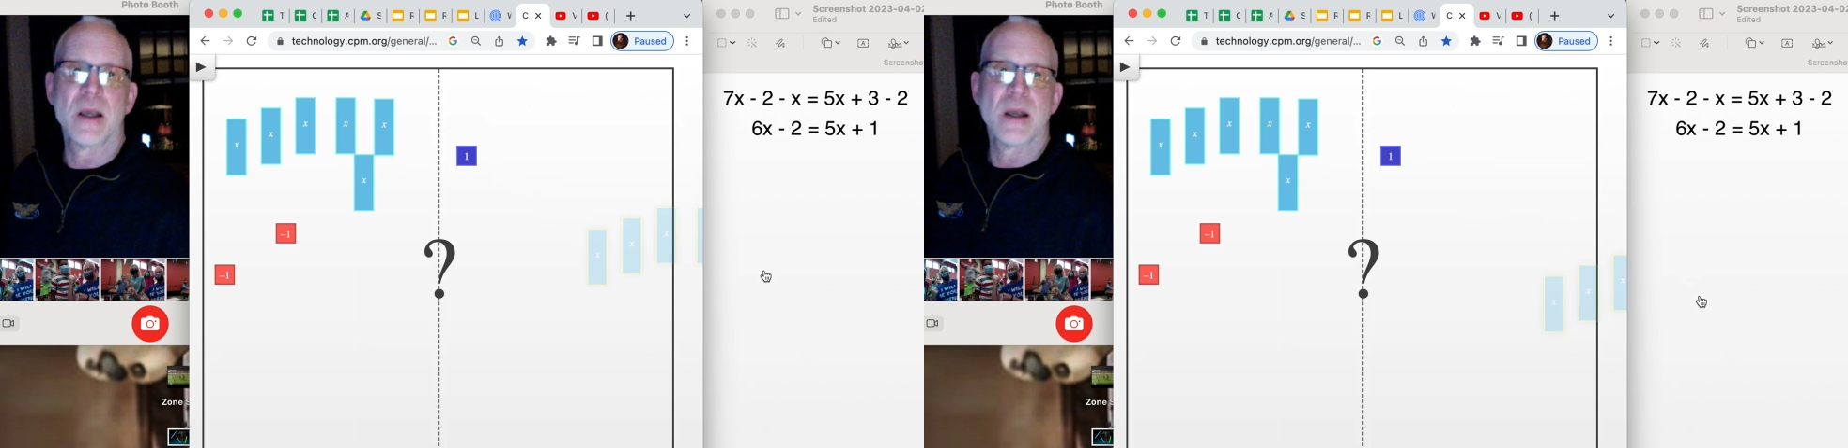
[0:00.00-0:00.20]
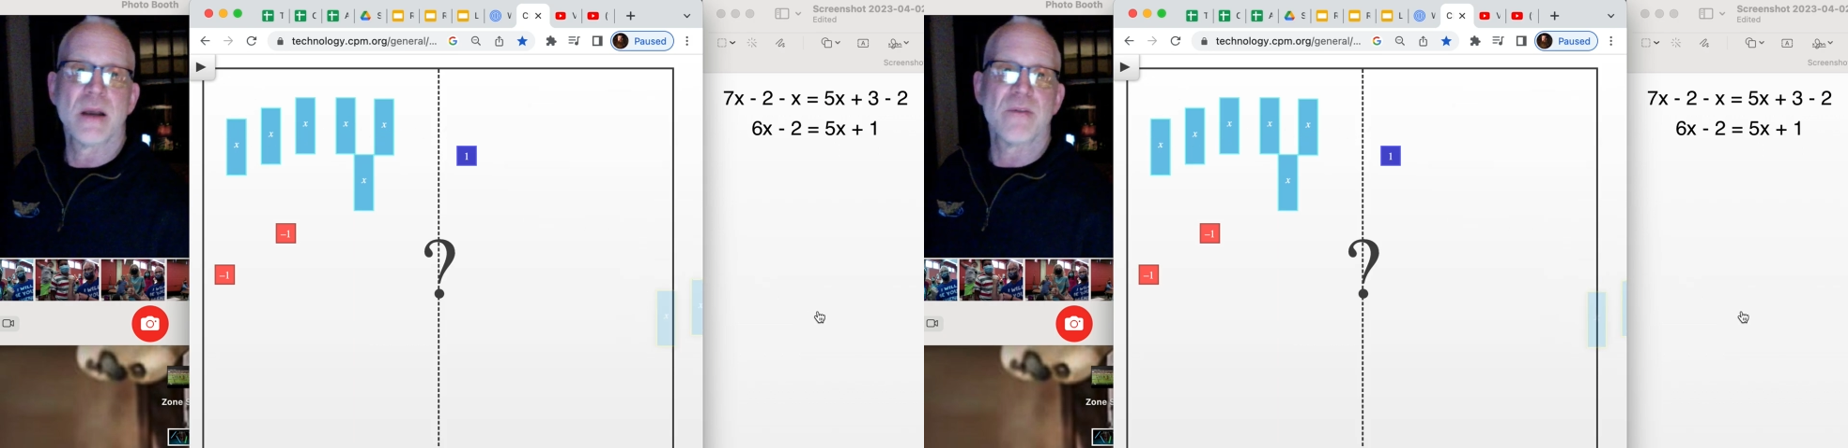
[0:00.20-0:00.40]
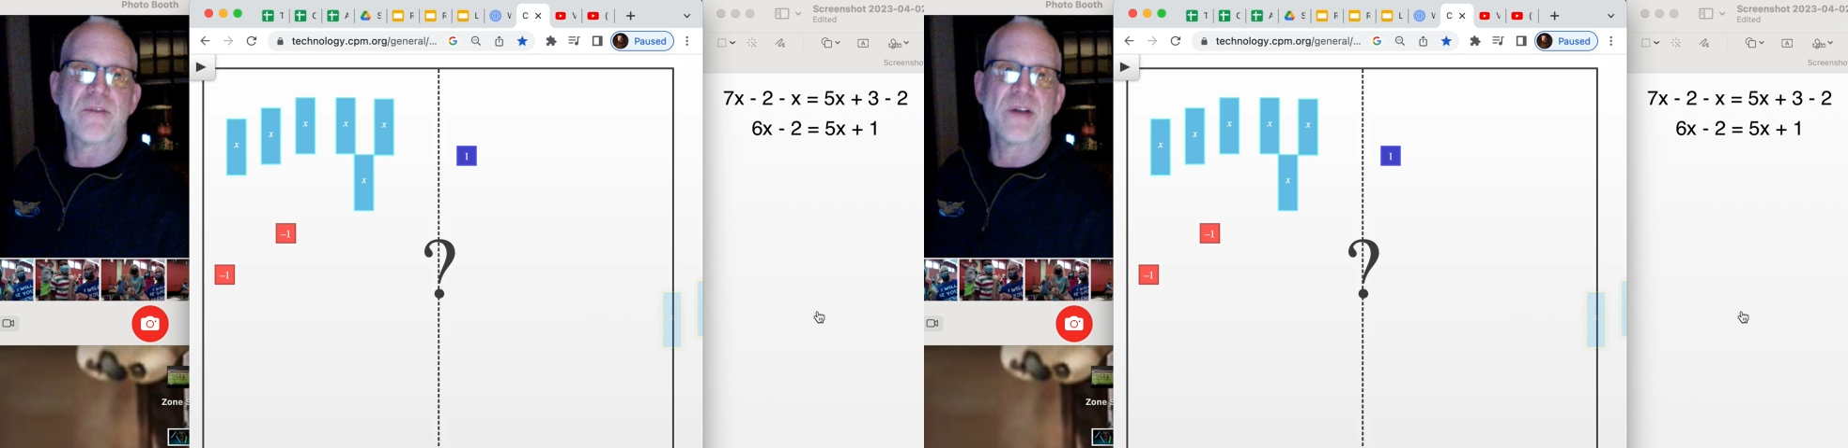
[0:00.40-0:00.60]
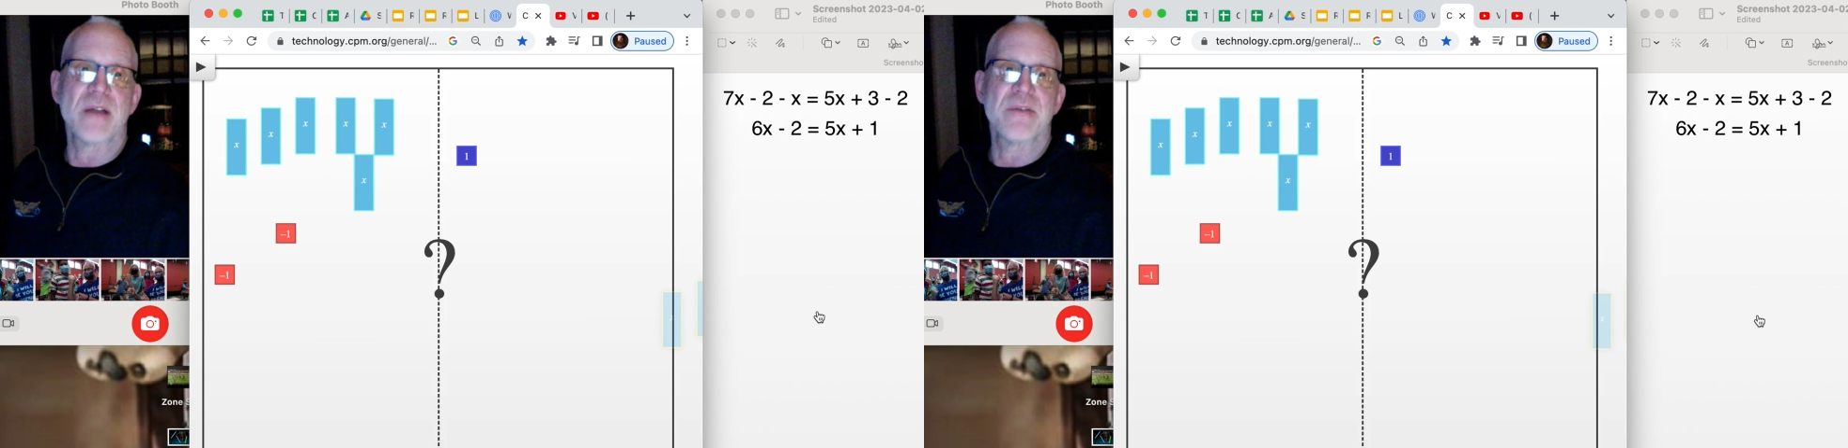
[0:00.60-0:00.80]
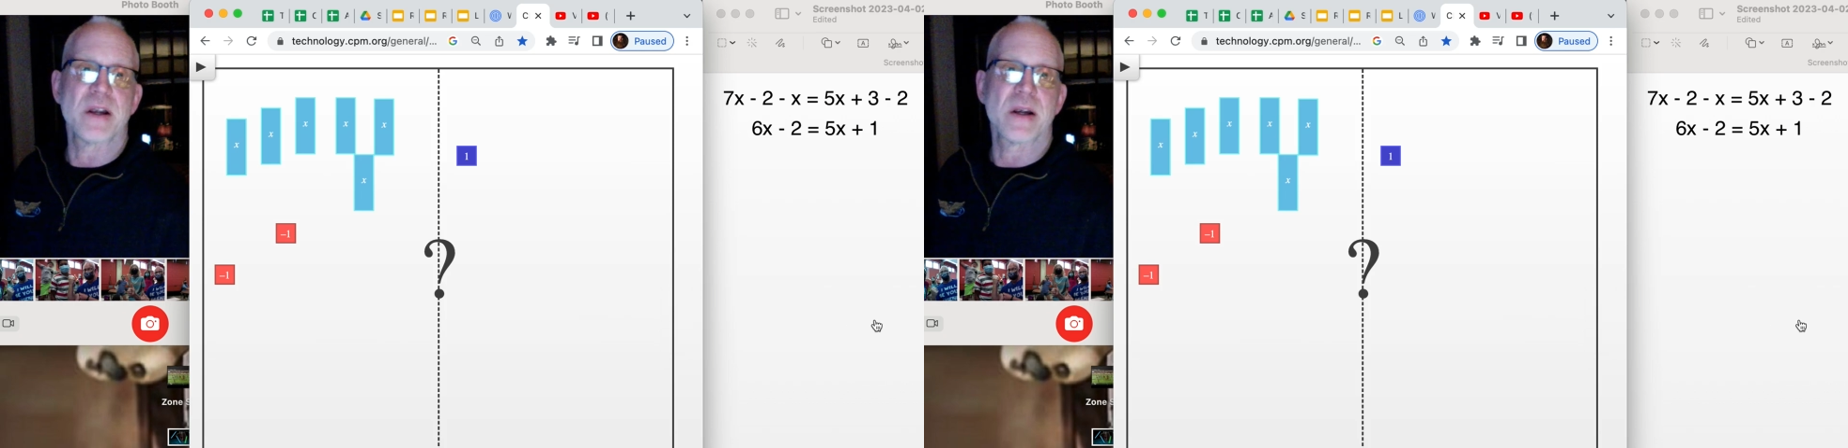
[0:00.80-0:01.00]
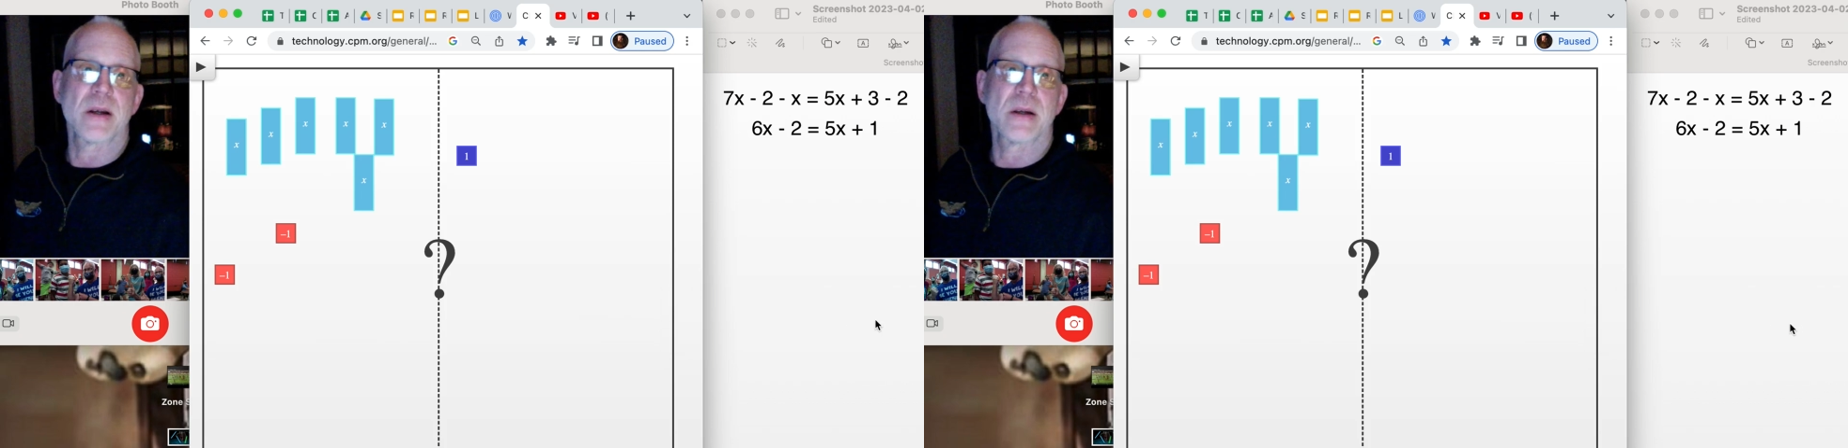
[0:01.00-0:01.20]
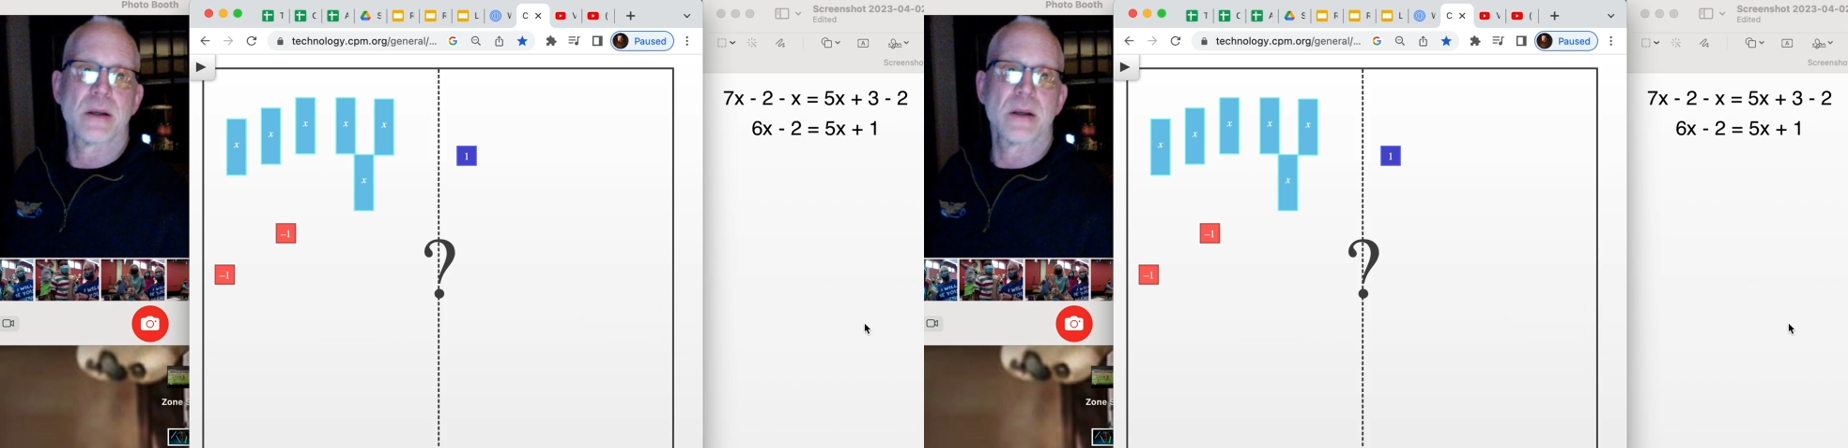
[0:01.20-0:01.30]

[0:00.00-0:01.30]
5 there